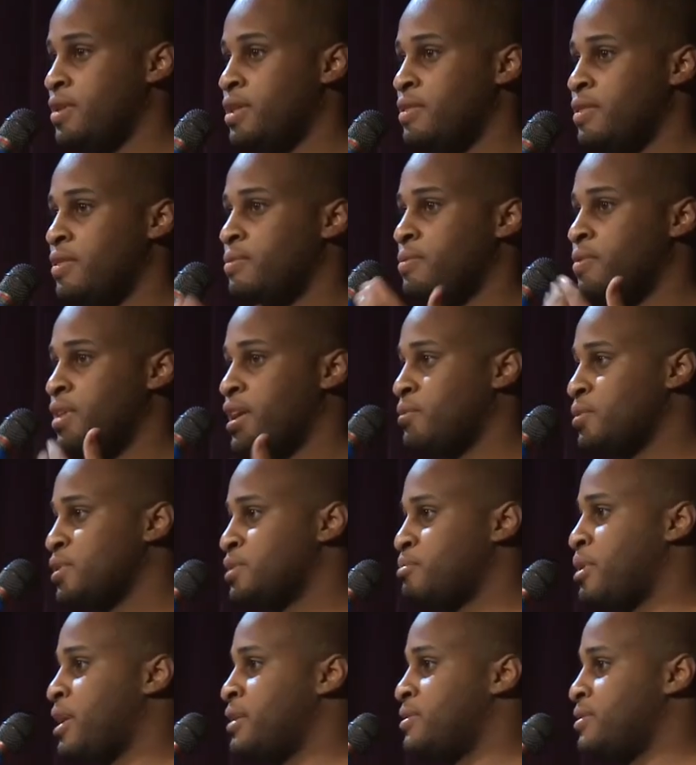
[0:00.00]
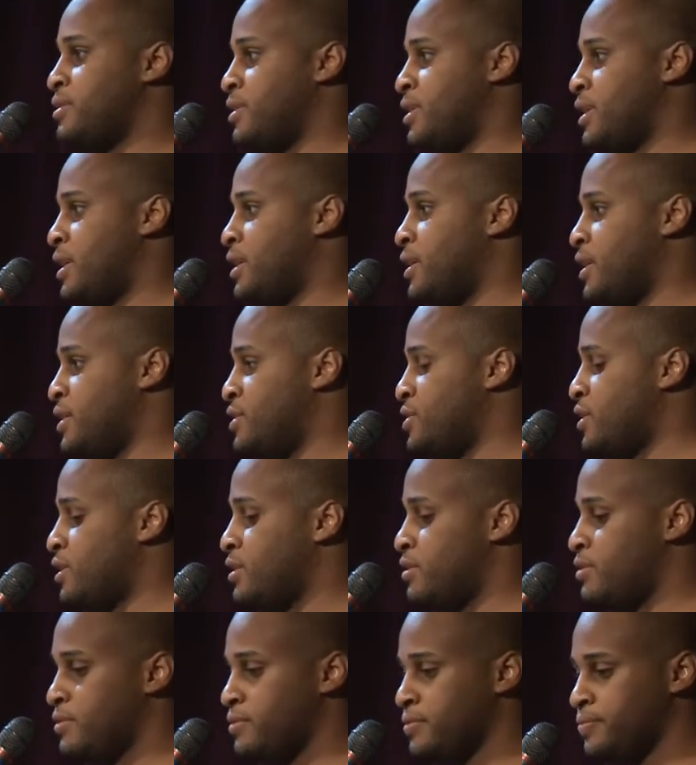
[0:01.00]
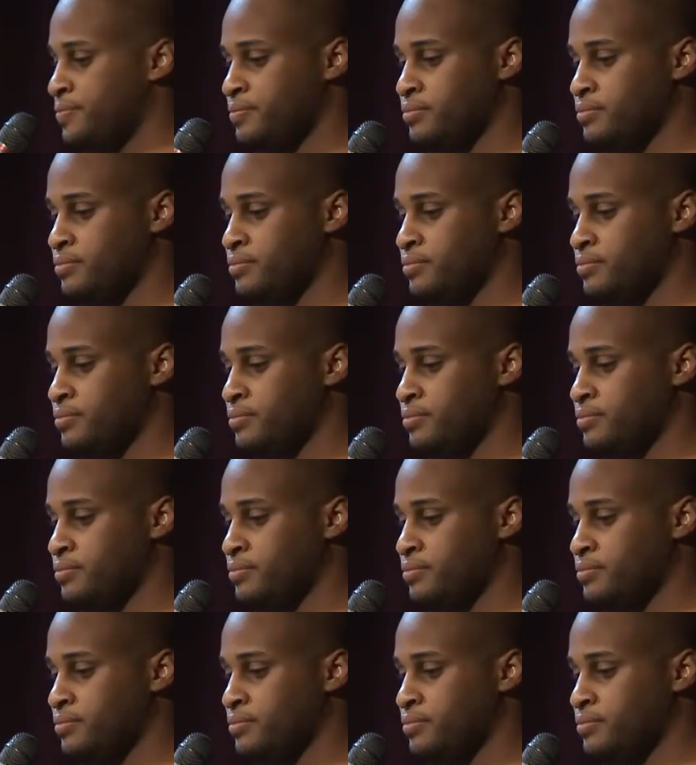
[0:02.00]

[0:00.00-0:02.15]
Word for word: and then they respond to that in turn.